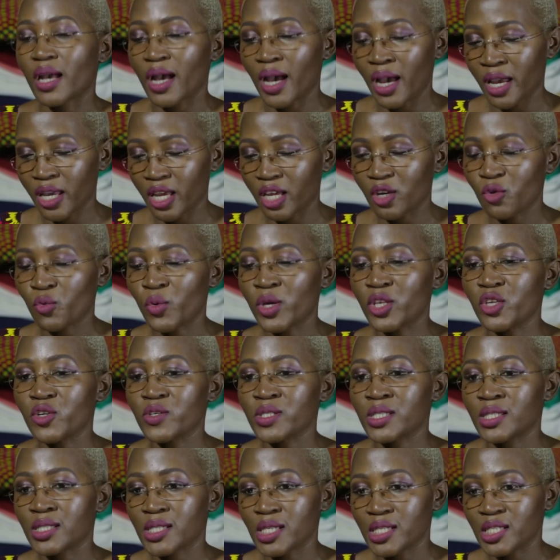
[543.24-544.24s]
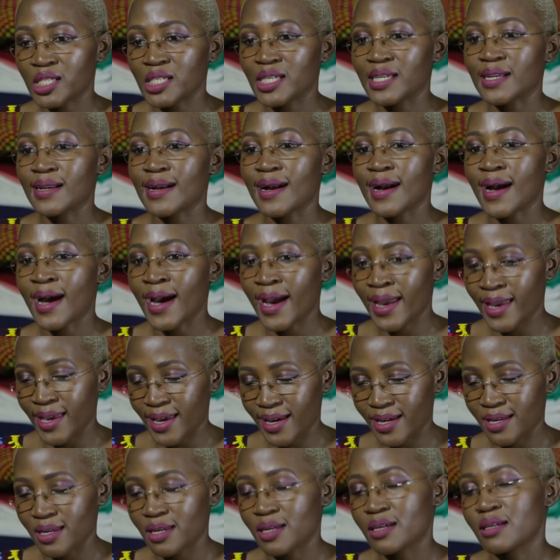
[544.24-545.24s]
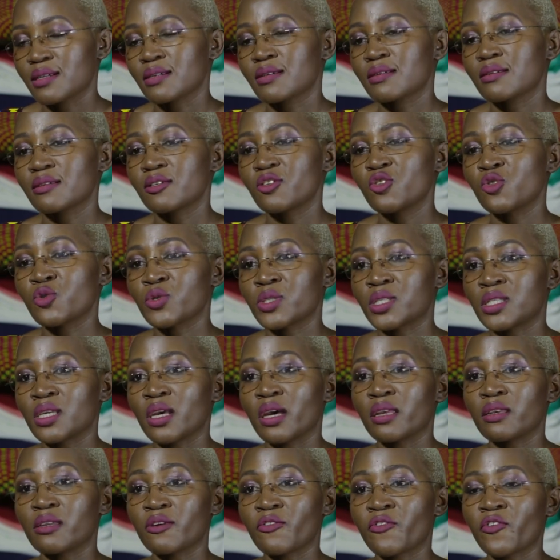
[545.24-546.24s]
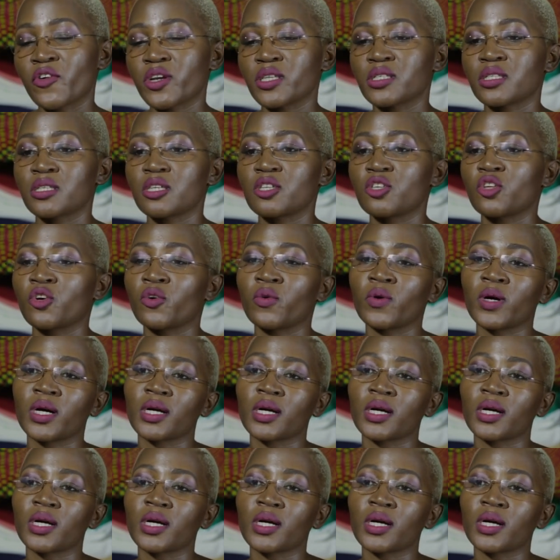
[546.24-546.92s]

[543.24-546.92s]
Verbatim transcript: Iron when you're stitching, iron. You'll see a difference in your